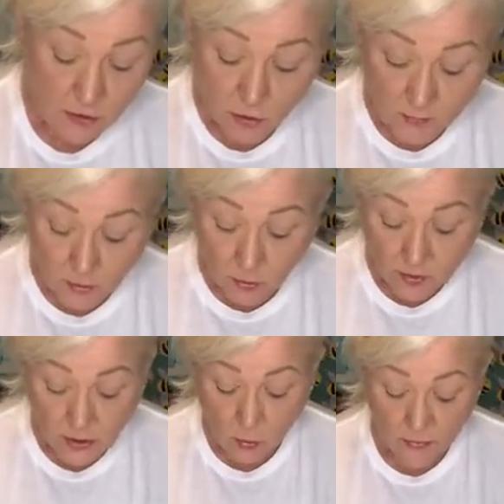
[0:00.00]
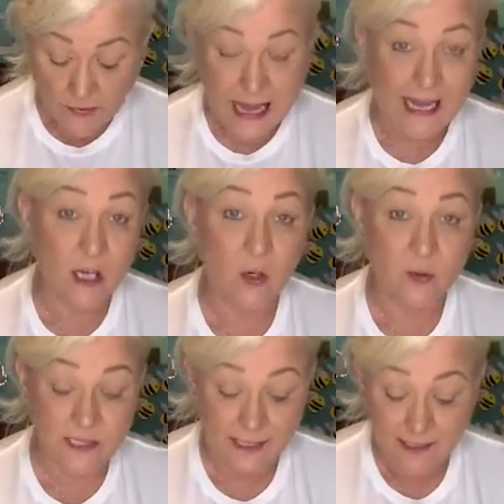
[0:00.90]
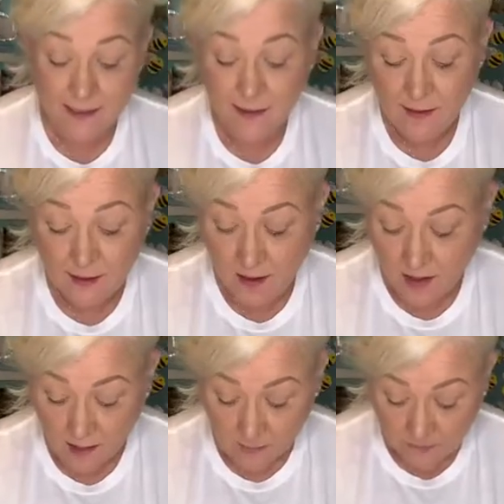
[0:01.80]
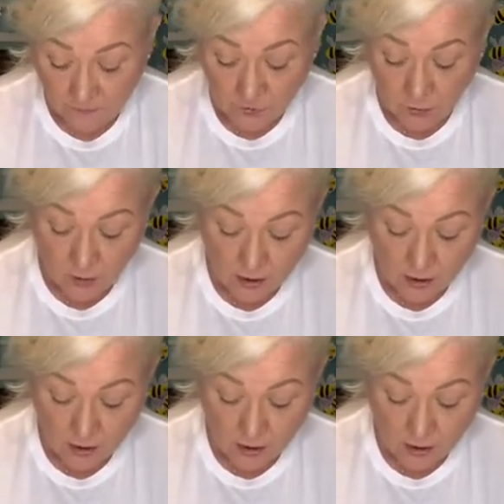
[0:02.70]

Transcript: So the molds are with IOD. Um, if you